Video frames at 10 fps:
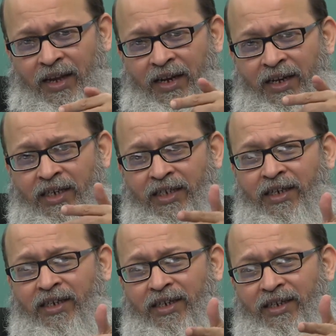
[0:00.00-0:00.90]
it does
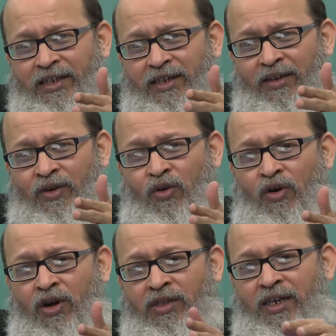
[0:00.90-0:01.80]
not
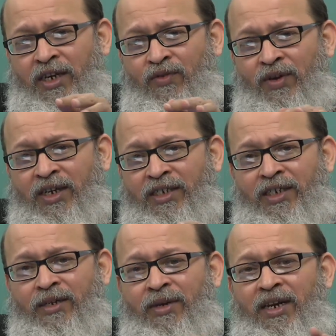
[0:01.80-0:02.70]
go on, the network does
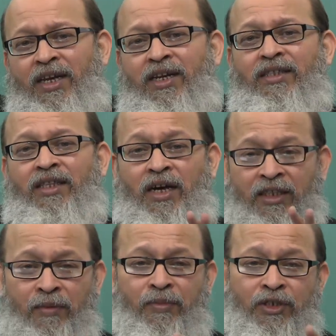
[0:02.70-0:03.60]
not remain like the
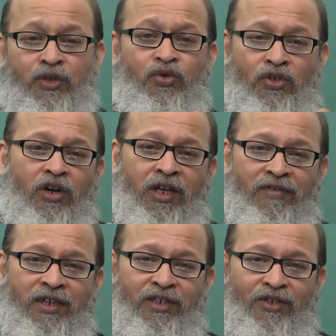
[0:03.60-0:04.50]
other person who is not
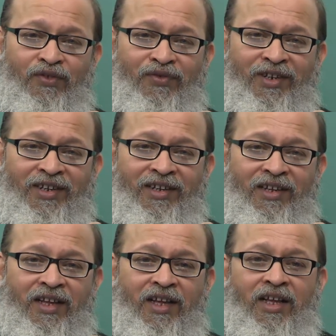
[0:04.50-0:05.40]
having a schizophrenia.
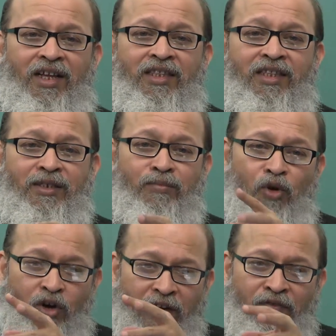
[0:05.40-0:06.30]
There is
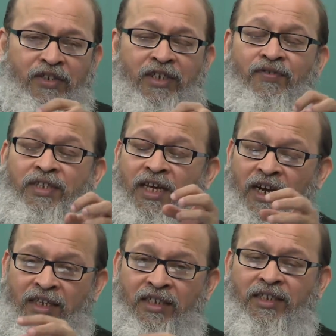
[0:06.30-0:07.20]
more deficit which
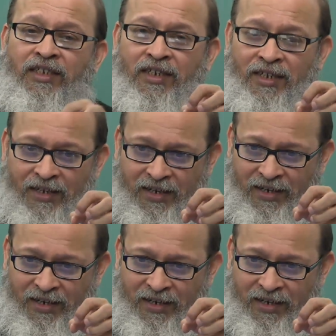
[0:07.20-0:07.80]
arises in certain